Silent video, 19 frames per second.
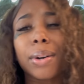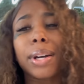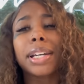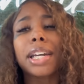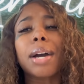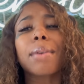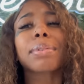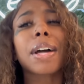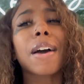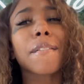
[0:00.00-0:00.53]
And
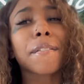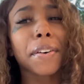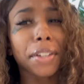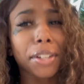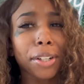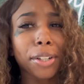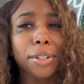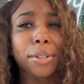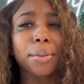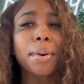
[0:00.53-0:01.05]
now, without
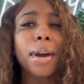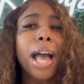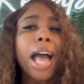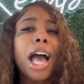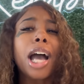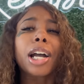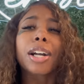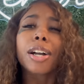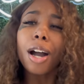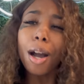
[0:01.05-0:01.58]
further ado,
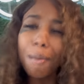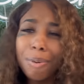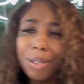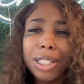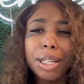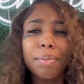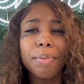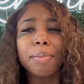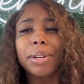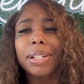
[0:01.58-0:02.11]
go put
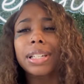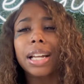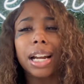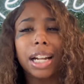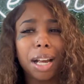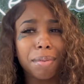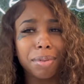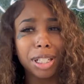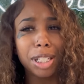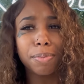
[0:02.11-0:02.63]
Team red down in the
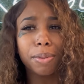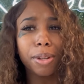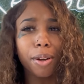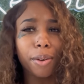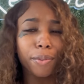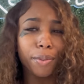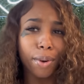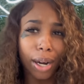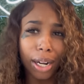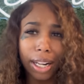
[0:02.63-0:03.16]
comment section below
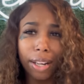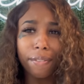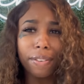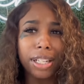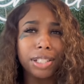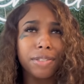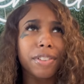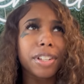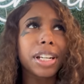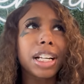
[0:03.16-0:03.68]
if you already have
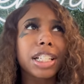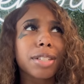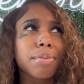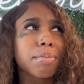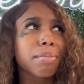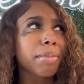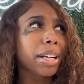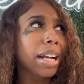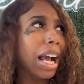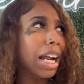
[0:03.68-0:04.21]
Because if you're not
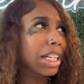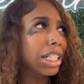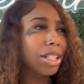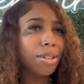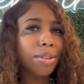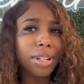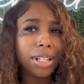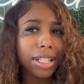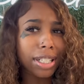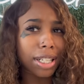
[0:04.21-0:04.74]
Team red, I just
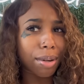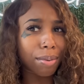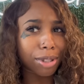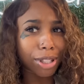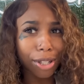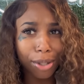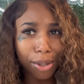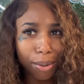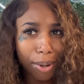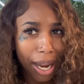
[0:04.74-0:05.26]
don't understand what
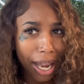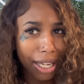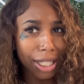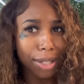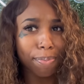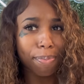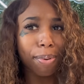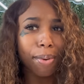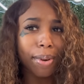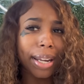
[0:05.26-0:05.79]
you're doing at this
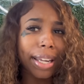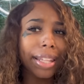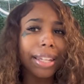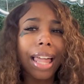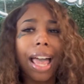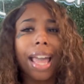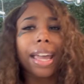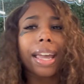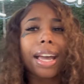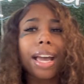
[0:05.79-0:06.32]
point.
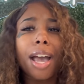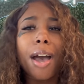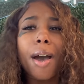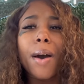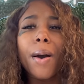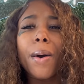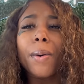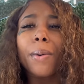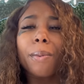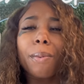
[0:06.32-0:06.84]
Like,
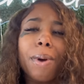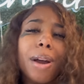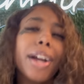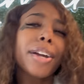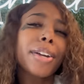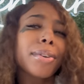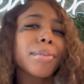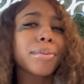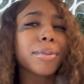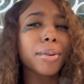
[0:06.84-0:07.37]
what are
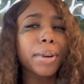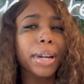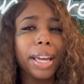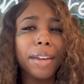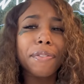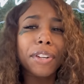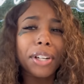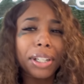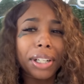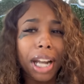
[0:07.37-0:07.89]
you doing
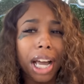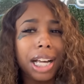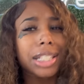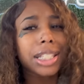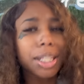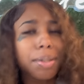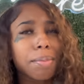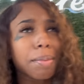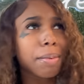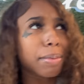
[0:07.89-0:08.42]
if you're not
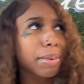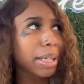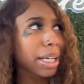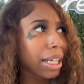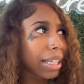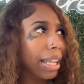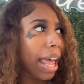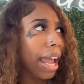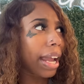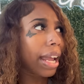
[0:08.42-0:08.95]
Team
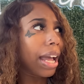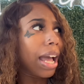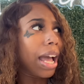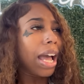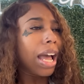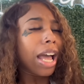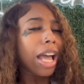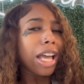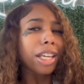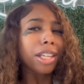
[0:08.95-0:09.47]
Miranda? Like,
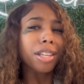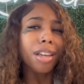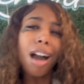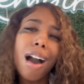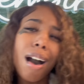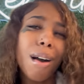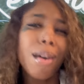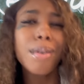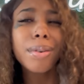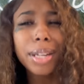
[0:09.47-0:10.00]

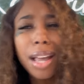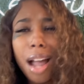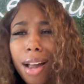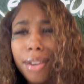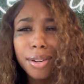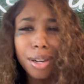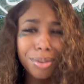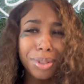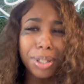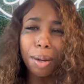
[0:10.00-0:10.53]
y'all, who do y'all
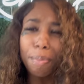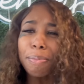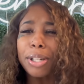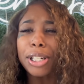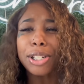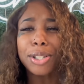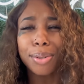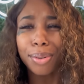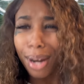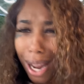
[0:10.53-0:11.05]
know
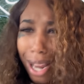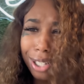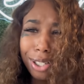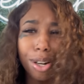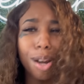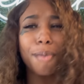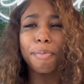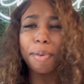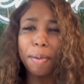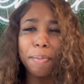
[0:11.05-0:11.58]
dumping trash
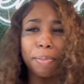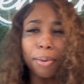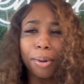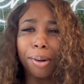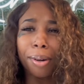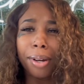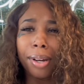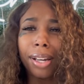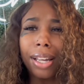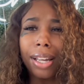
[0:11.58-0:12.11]
on
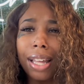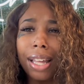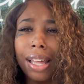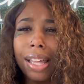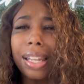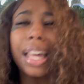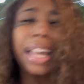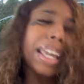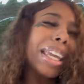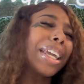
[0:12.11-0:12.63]
people?
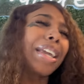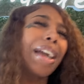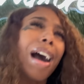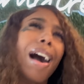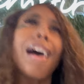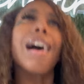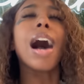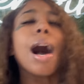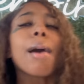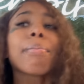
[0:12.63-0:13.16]
Like,
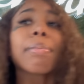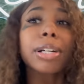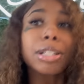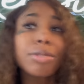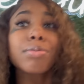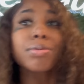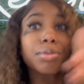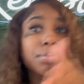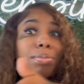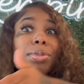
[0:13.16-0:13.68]
y'all, I'm about
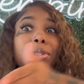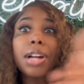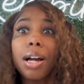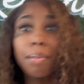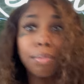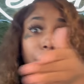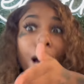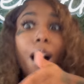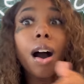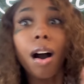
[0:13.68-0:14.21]
to
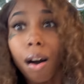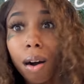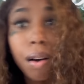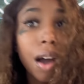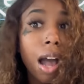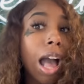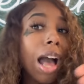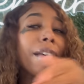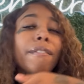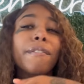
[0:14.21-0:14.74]
dump the
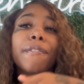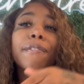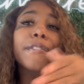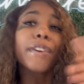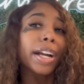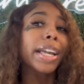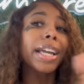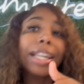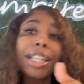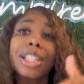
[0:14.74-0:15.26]
whole,
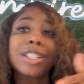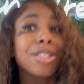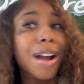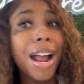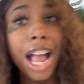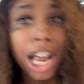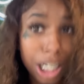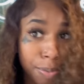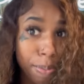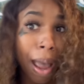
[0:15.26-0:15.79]
forget the
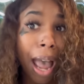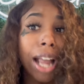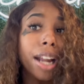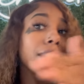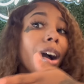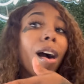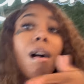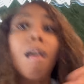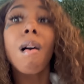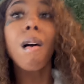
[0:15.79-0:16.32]
trash bag,
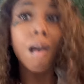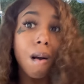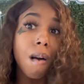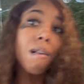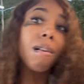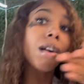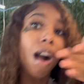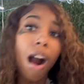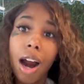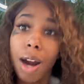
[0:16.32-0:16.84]
the
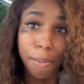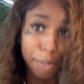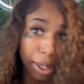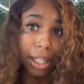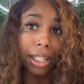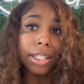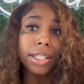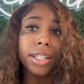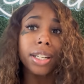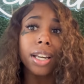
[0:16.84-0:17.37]
whole
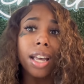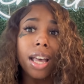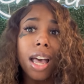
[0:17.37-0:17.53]
garbage.